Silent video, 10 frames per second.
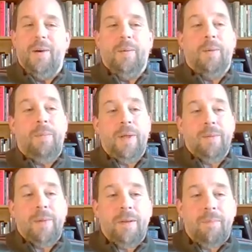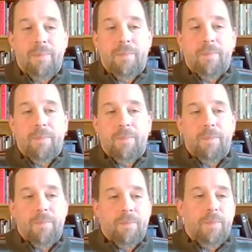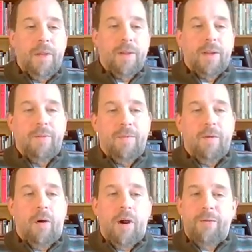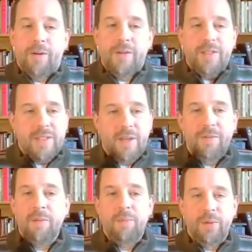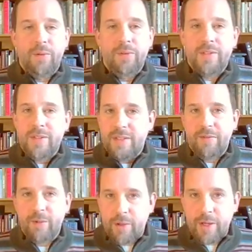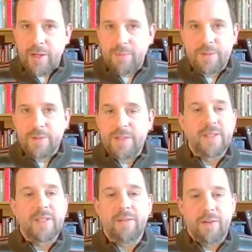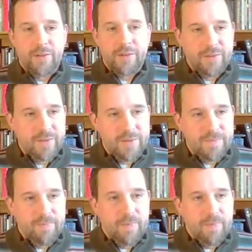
Well, Balaam had Balak offer 7 bulls and 7 rams on 7 altars.